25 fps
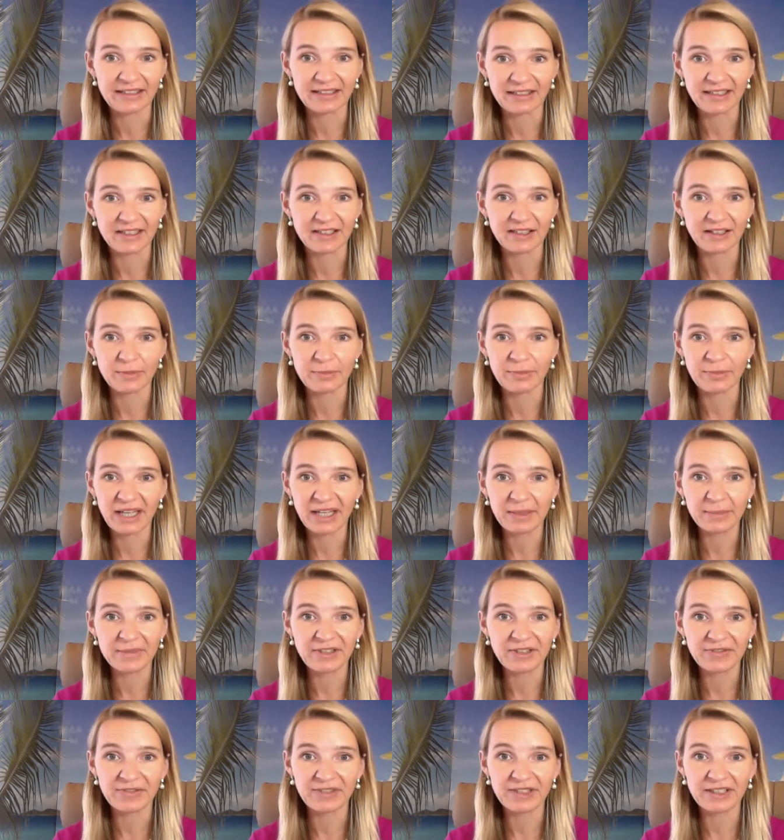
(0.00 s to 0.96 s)
You know, it made
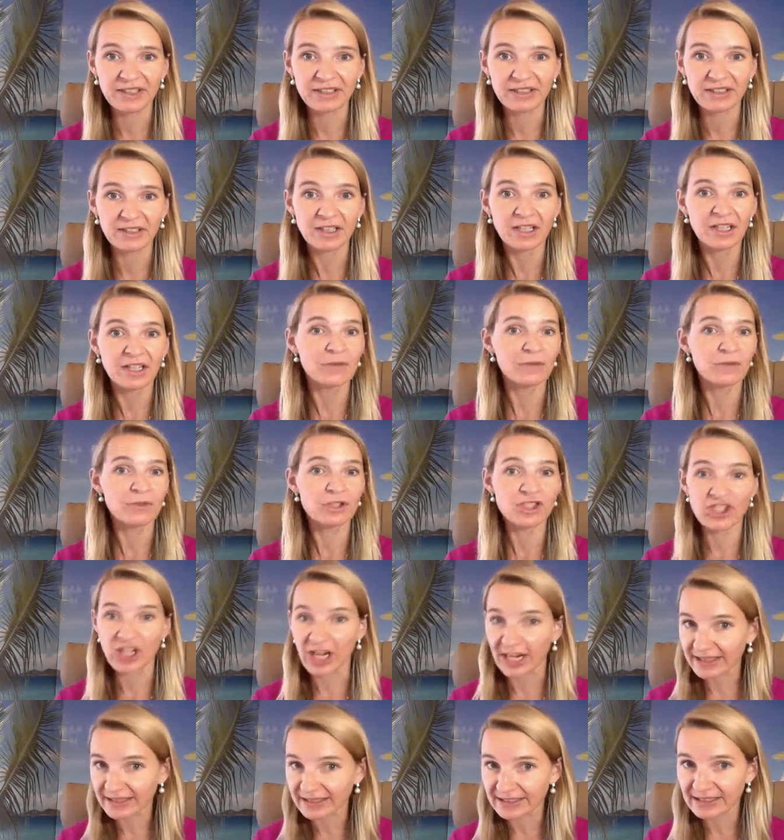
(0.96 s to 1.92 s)
me feel
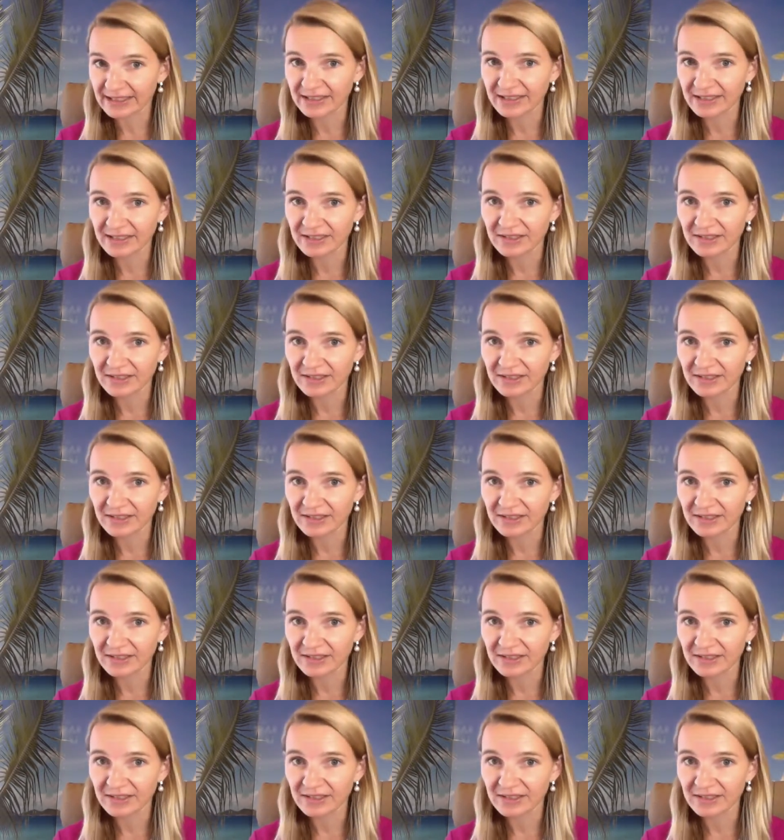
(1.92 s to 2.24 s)
rejected,